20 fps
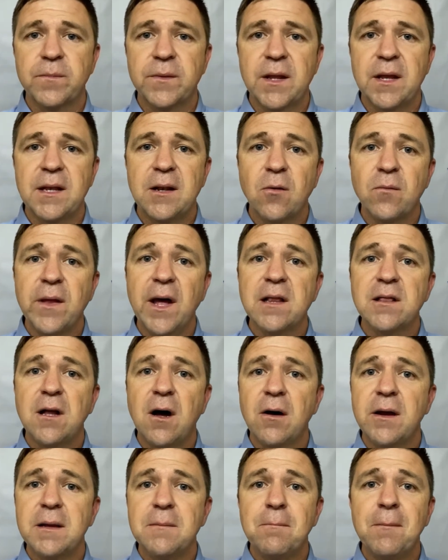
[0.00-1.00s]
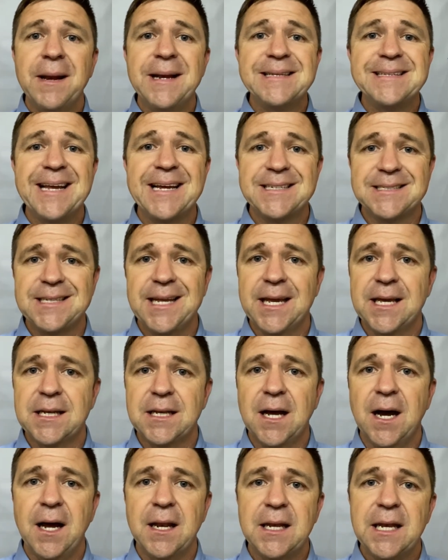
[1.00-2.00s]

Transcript: And on that law, he meditates day and night,